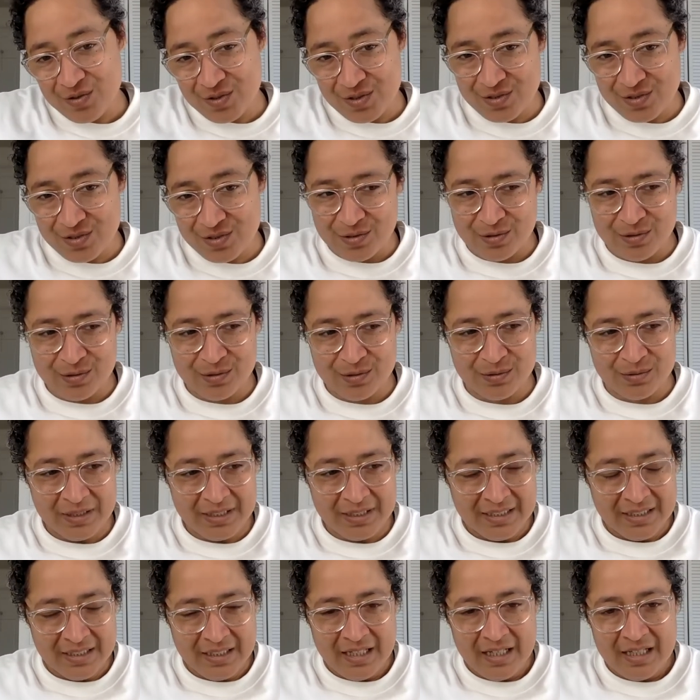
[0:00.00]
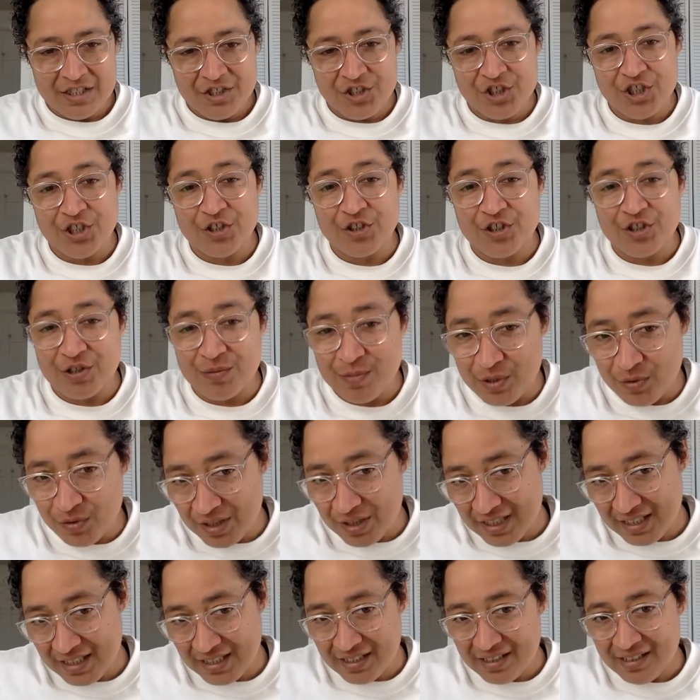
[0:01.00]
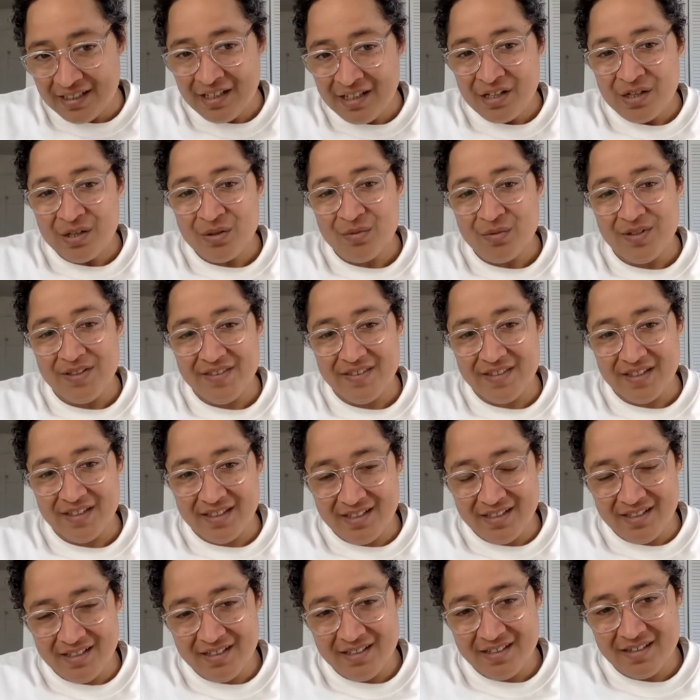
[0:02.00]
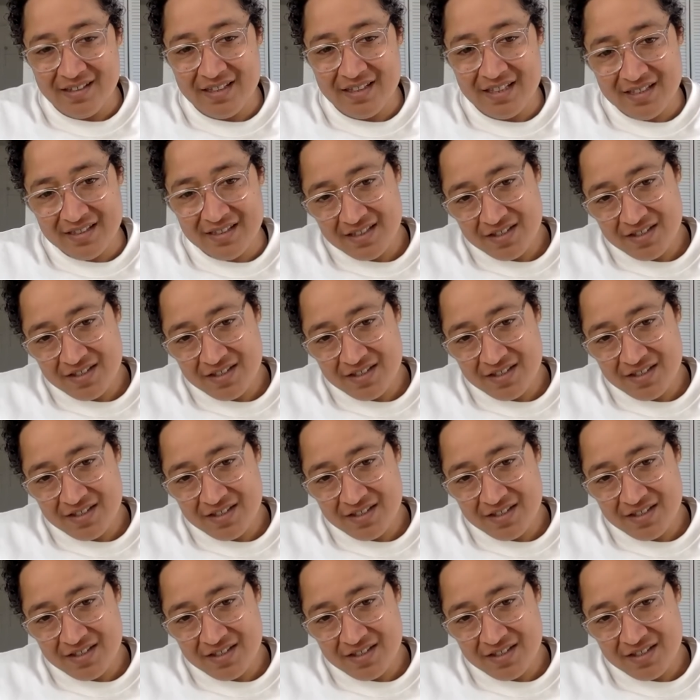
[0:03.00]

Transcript: and you can also share community